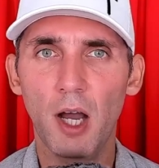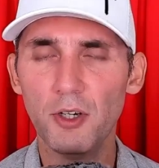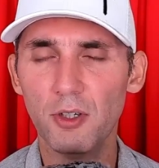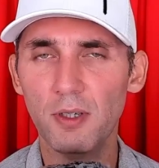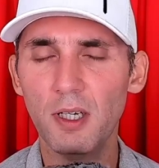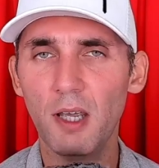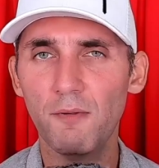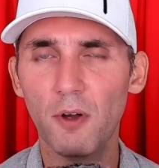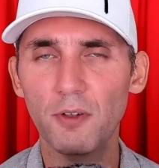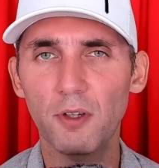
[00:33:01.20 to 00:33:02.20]
usher in
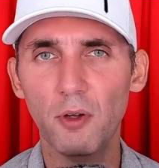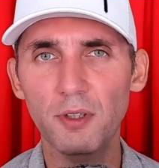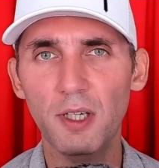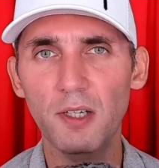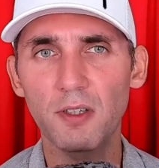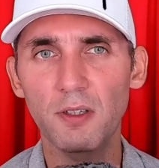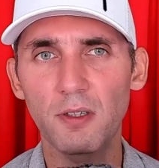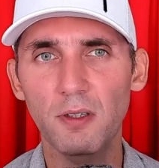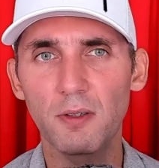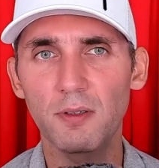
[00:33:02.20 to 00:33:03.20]
a false golden age
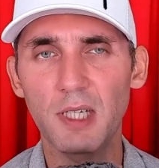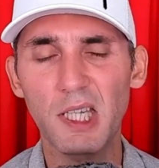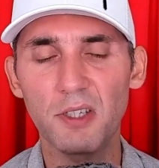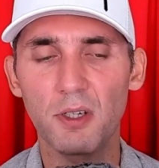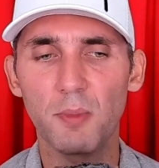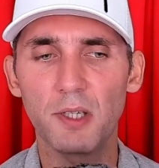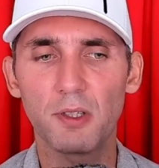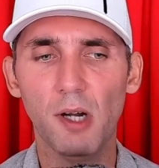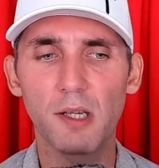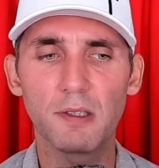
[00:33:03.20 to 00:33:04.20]
and to
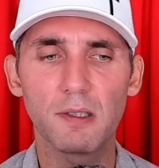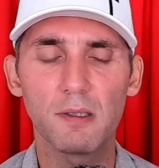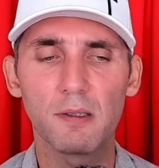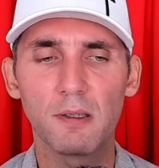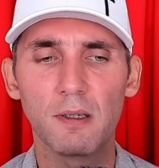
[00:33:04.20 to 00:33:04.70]
delegitimize Christ.